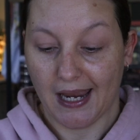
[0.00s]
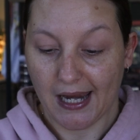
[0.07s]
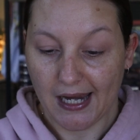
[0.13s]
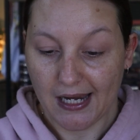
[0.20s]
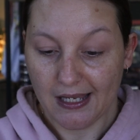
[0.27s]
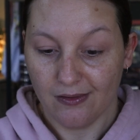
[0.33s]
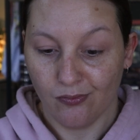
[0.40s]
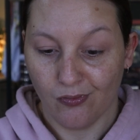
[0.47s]

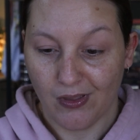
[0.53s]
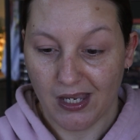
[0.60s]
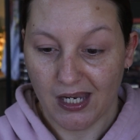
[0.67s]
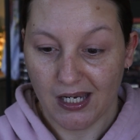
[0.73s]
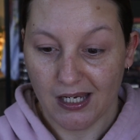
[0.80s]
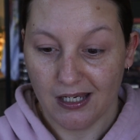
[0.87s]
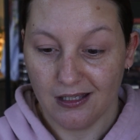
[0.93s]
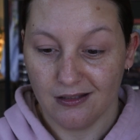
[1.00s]
and
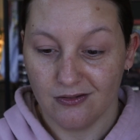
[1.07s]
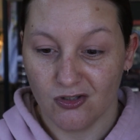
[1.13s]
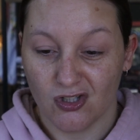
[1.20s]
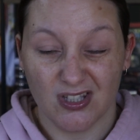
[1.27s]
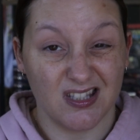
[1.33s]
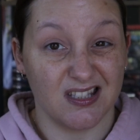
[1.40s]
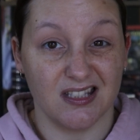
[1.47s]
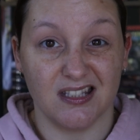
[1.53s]
then
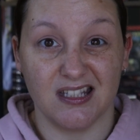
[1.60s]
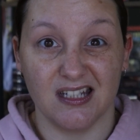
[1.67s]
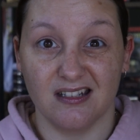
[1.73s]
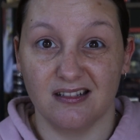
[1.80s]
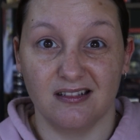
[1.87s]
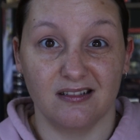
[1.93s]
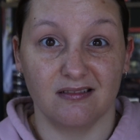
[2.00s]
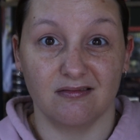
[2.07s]
just
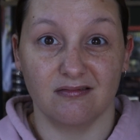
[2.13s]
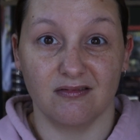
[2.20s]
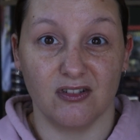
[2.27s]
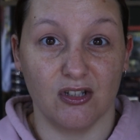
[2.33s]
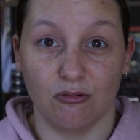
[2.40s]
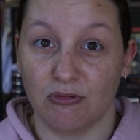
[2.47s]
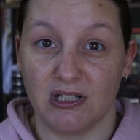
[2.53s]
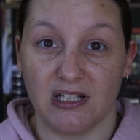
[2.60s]
didn't
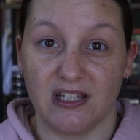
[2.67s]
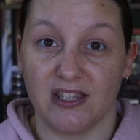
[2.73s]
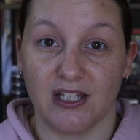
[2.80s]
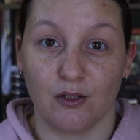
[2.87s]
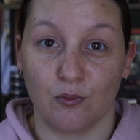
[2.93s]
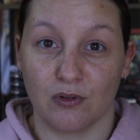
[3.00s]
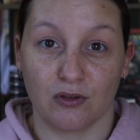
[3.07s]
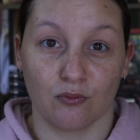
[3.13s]
do
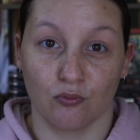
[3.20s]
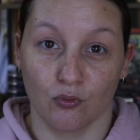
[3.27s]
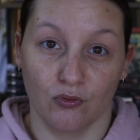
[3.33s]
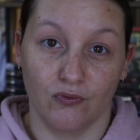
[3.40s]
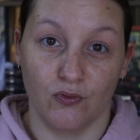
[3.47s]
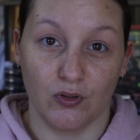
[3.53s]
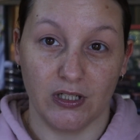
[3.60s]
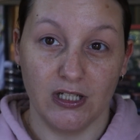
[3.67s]
anything with the raw
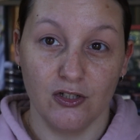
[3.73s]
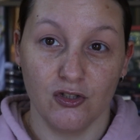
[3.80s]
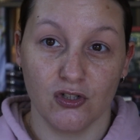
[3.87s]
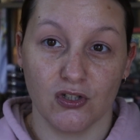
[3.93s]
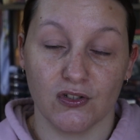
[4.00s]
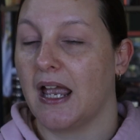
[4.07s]
footage.